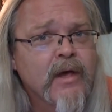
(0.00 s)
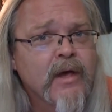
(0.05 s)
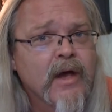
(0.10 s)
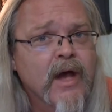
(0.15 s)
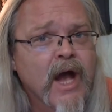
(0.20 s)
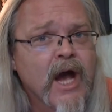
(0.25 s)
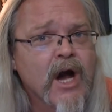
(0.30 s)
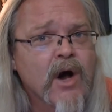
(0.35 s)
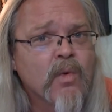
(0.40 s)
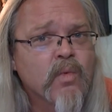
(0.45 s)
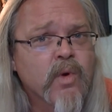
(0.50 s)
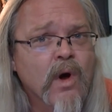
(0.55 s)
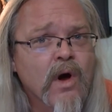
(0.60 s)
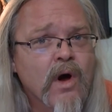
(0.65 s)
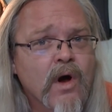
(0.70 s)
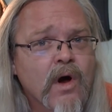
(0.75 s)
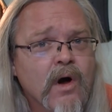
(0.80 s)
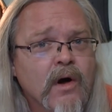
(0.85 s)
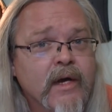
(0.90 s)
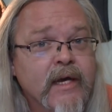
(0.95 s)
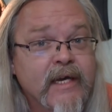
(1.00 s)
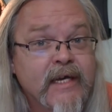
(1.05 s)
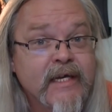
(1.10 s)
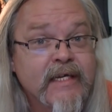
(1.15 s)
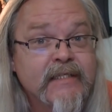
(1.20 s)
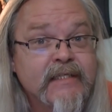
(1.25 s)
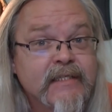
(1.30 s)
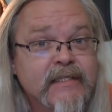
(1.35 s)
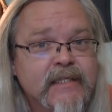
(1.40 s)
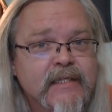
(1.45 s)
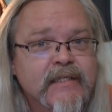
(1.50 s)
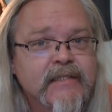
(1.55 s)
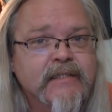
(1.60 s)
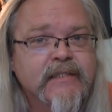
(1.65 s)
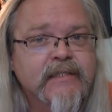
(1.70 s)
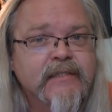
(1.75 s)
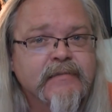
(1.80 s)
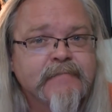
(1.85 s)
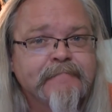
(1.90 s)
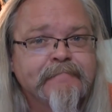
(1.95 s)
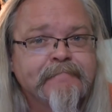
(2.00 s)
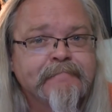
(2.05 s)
How wrong is this?